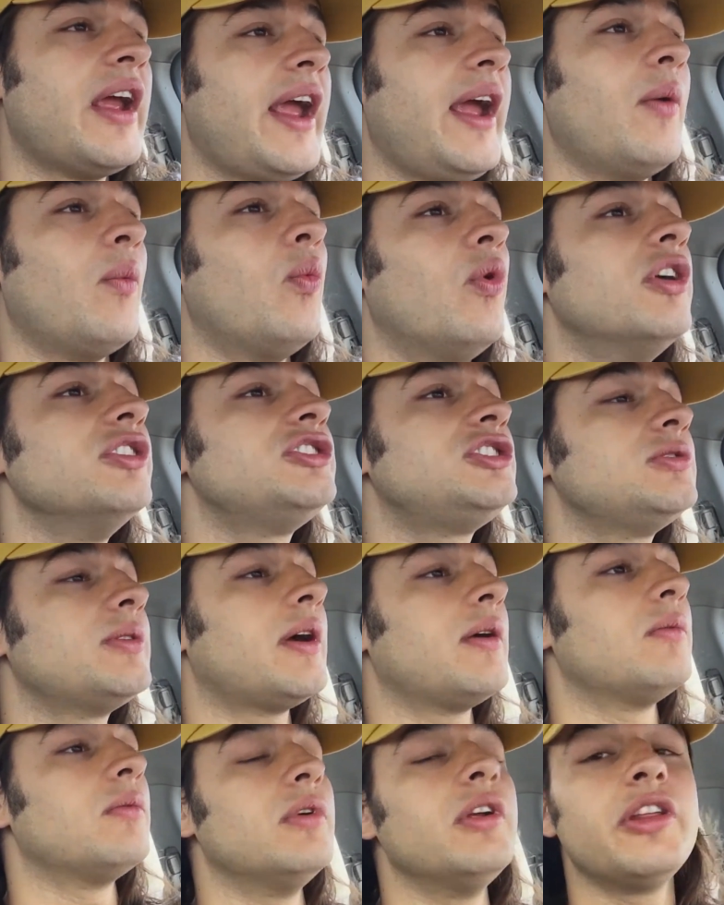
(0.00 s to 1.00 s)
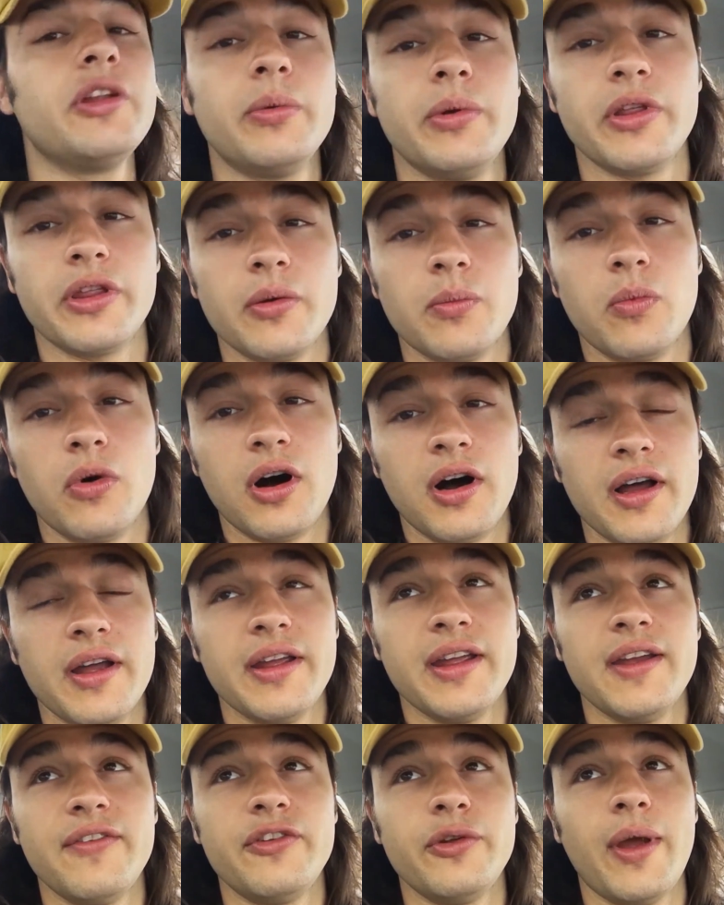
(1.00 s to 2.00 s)
And once you, I really, really want,
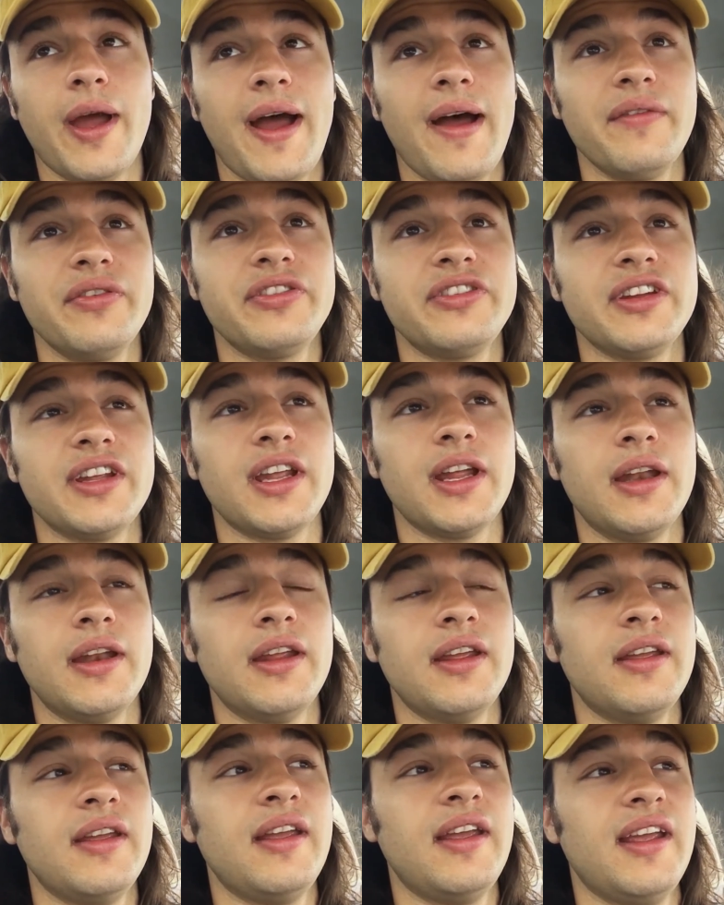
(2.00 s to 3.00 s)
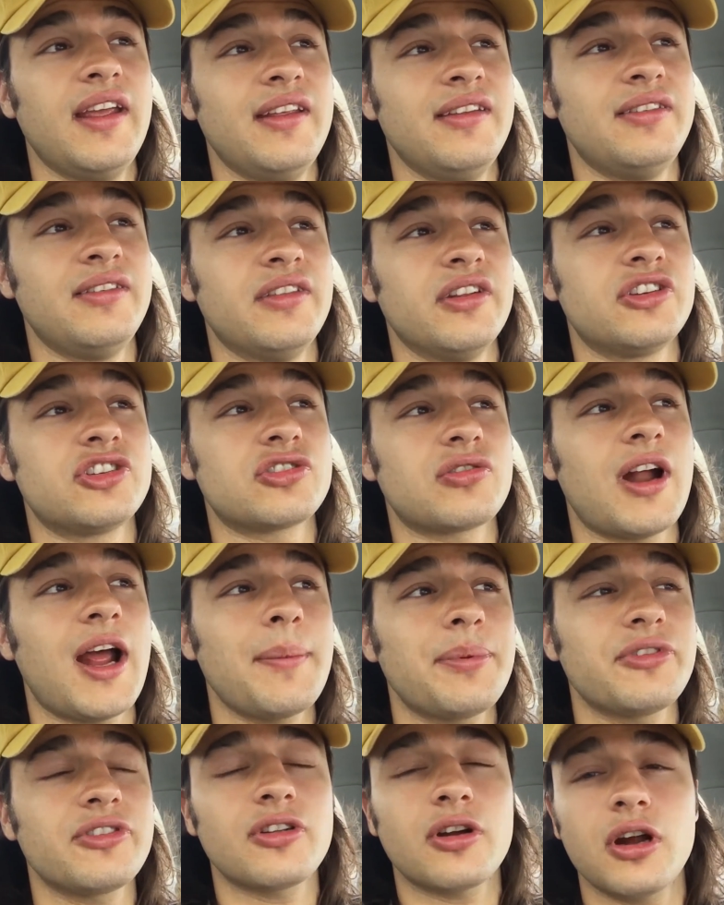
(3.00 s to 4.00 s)
if you have seen, is the
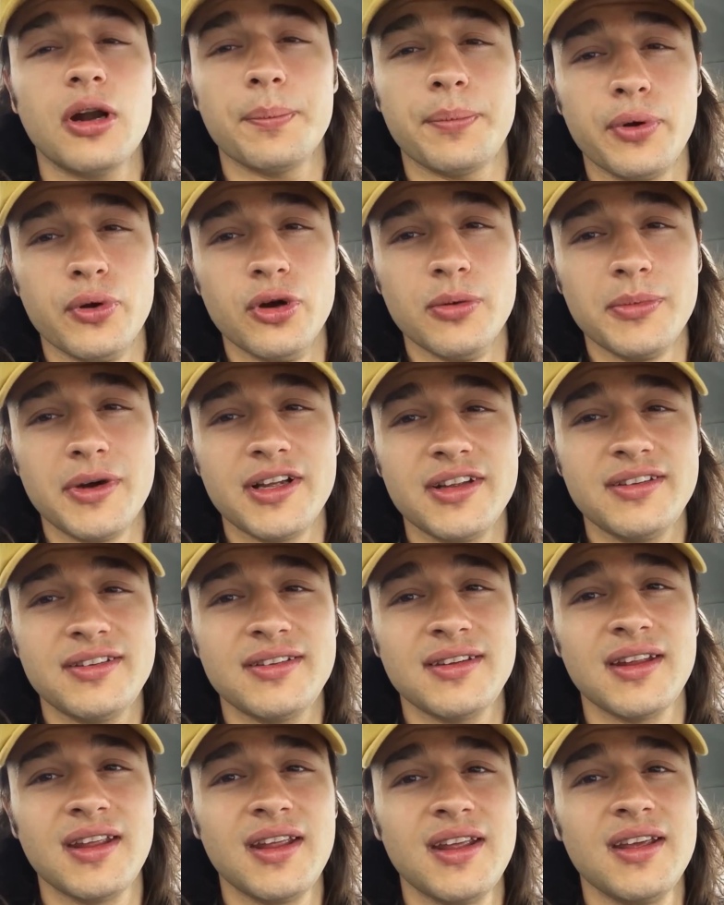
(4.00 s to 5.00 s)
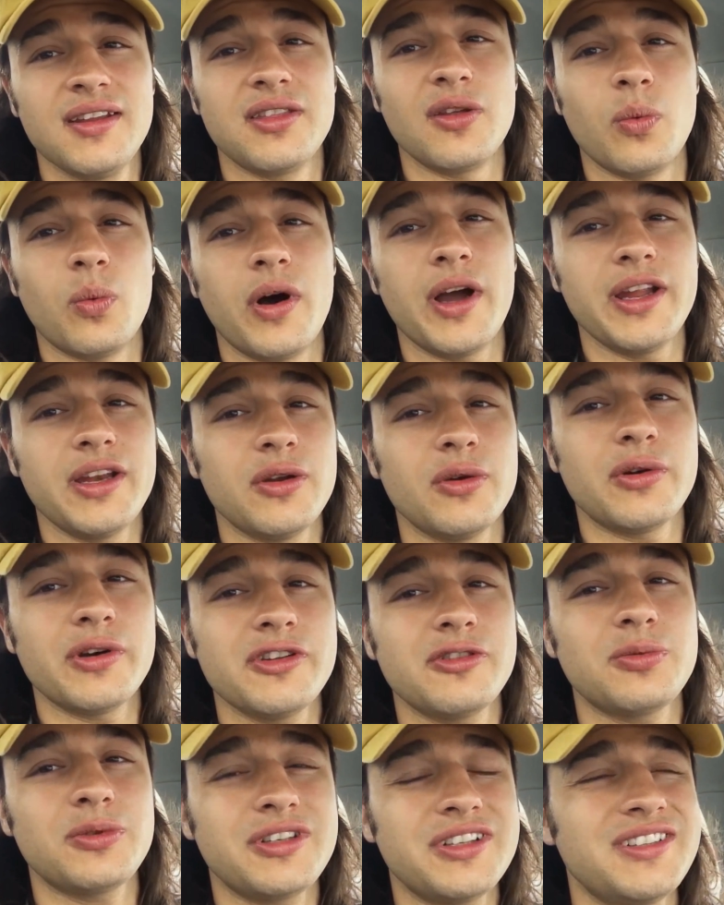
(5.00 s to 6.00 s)
Trapstar Pumas, the white
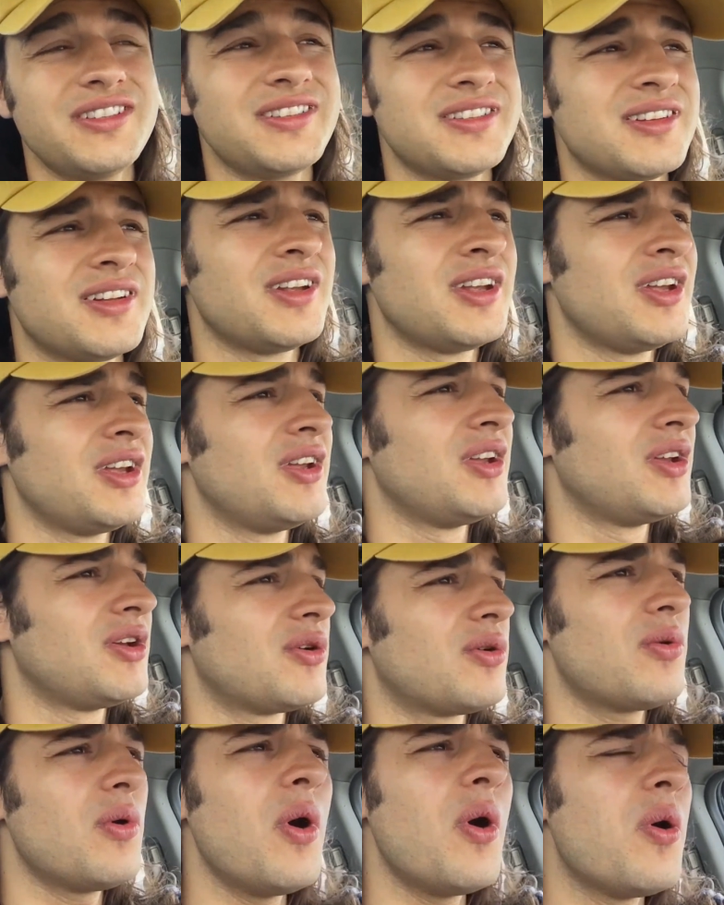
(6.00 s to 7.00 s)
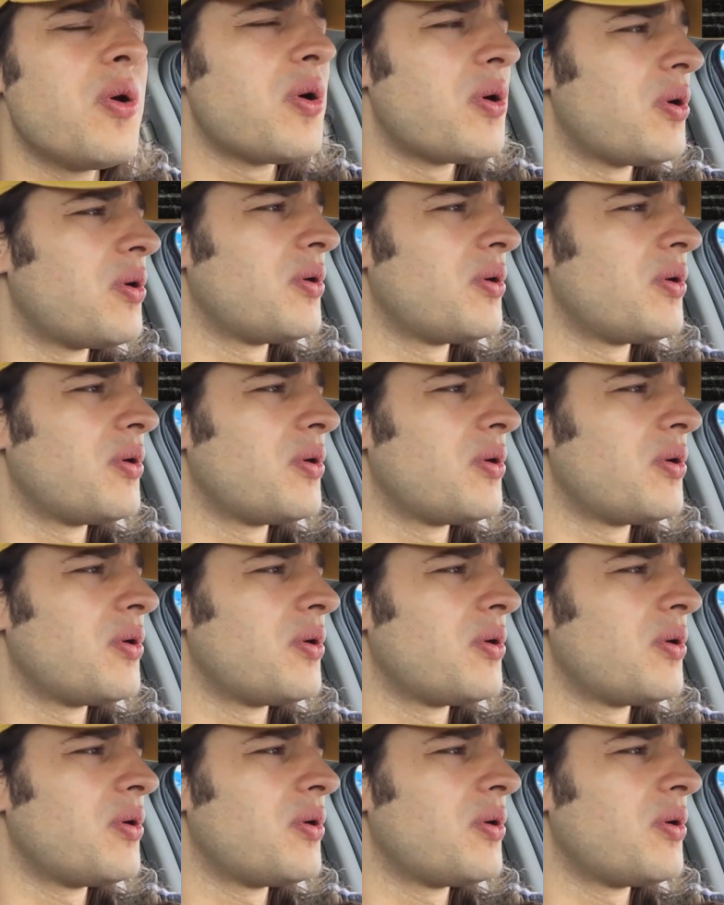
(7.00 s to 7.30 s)
noise ones. Woo!